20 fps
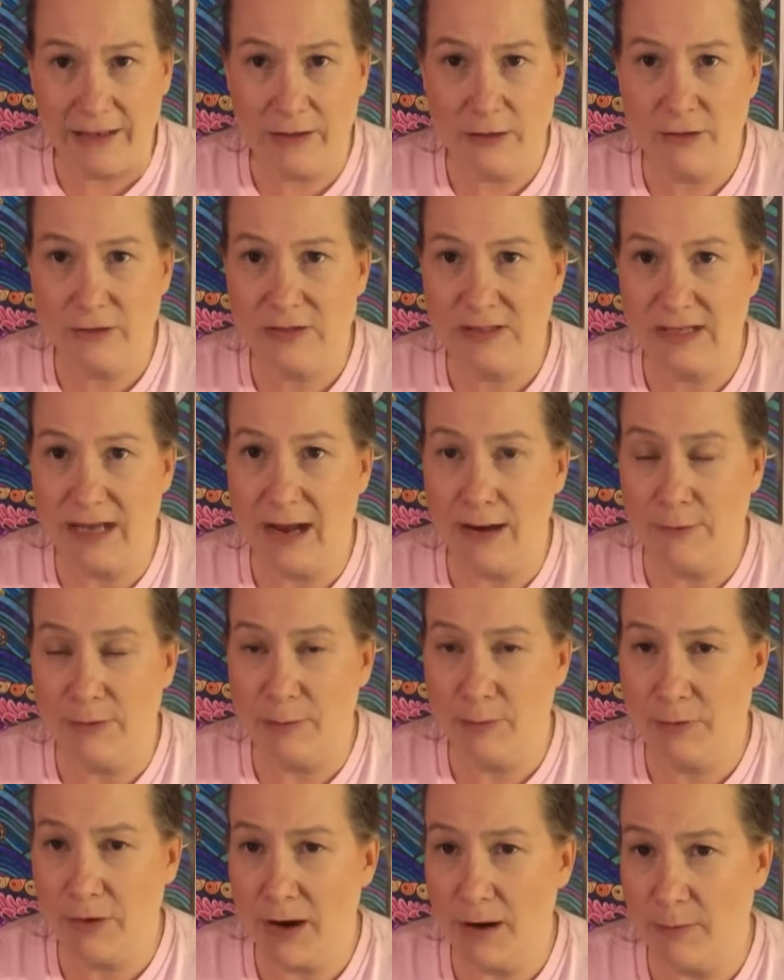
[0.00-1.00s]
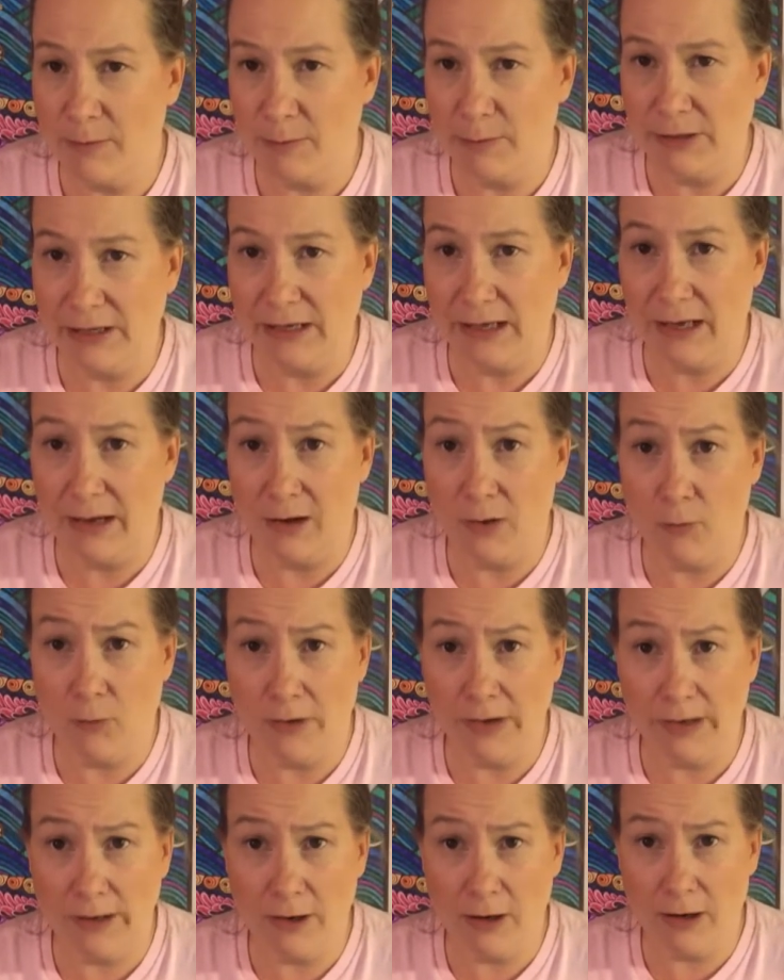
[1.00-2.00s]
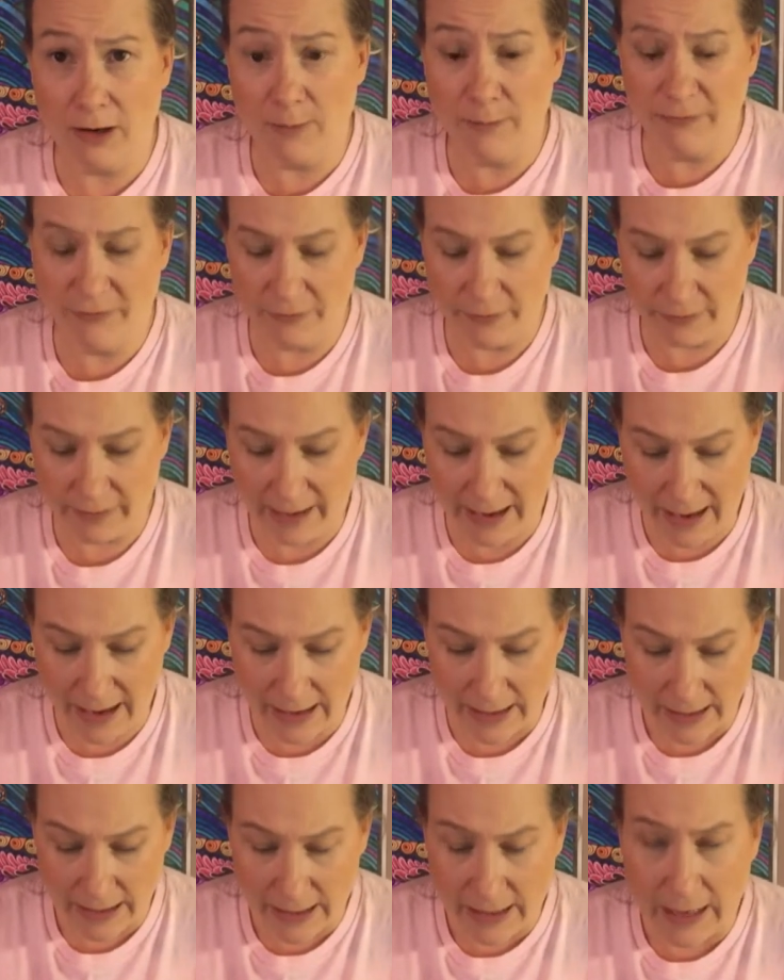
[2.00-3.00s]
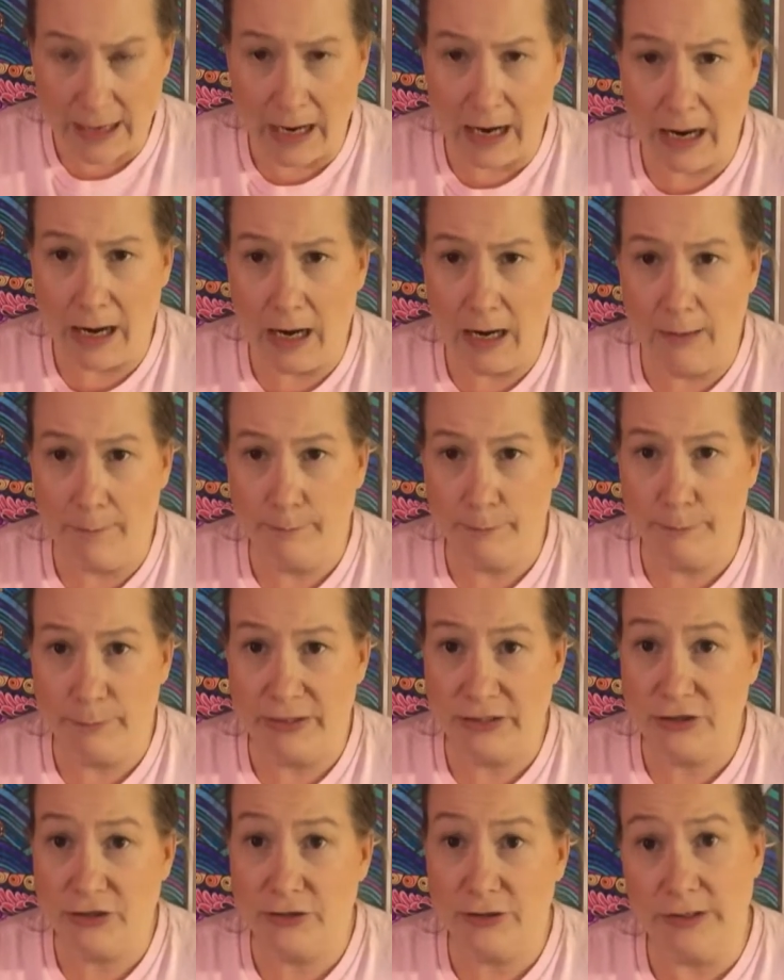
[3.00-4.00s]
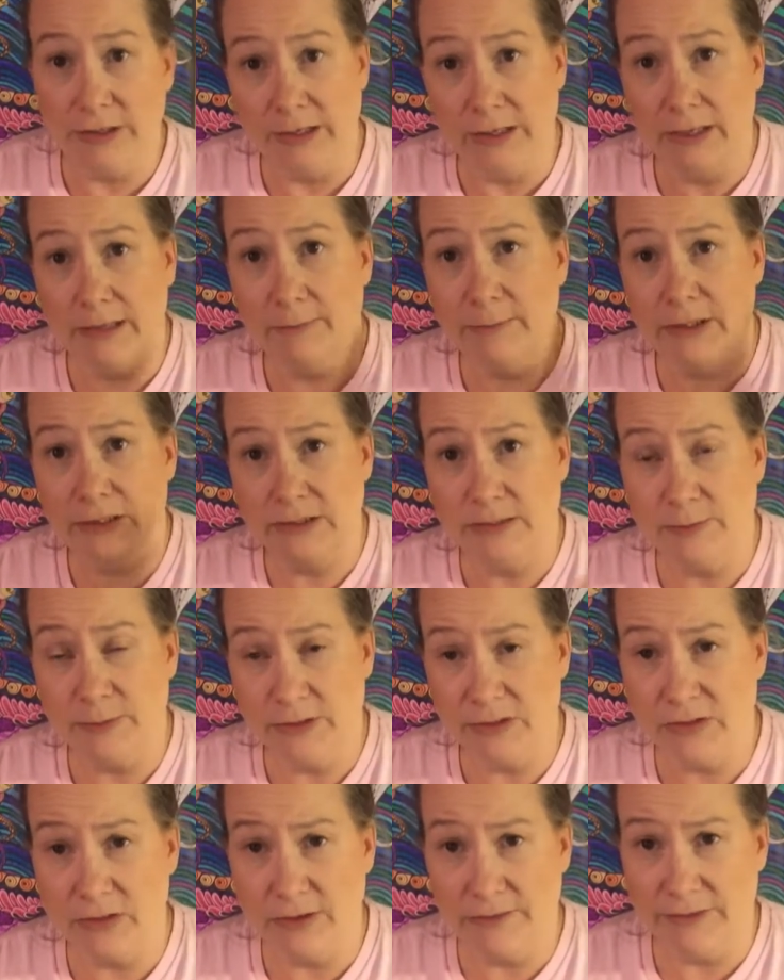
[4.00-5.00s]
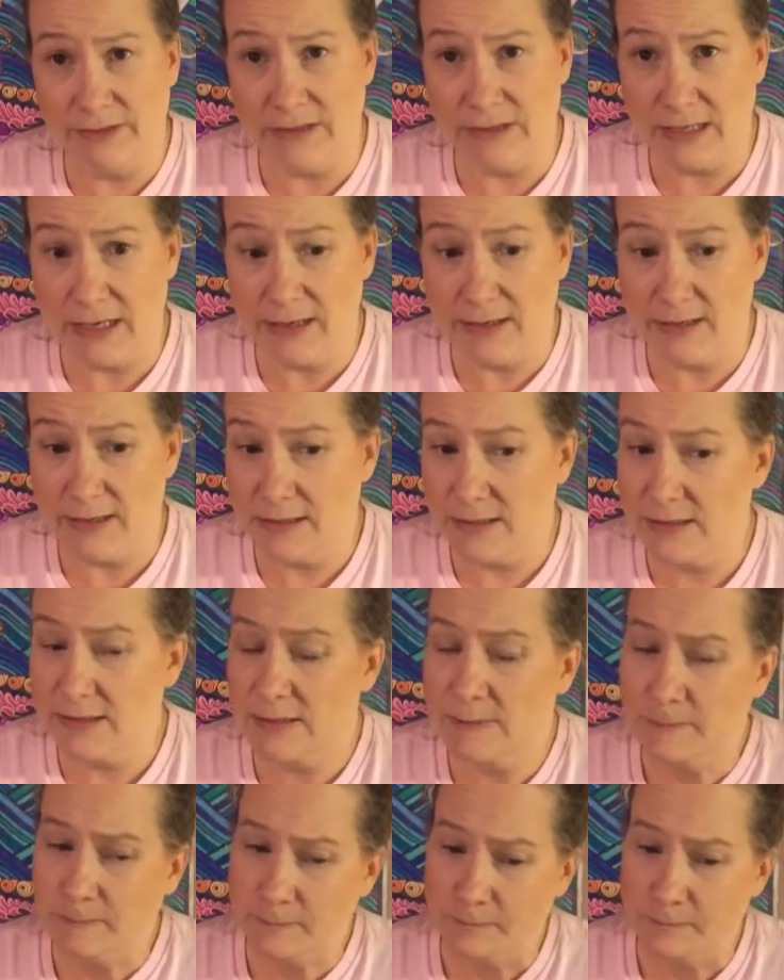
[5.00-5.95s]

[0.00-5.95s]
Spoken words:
yolks, I would probably count 1 carb for that, but you're gonna get multiple servings out of this.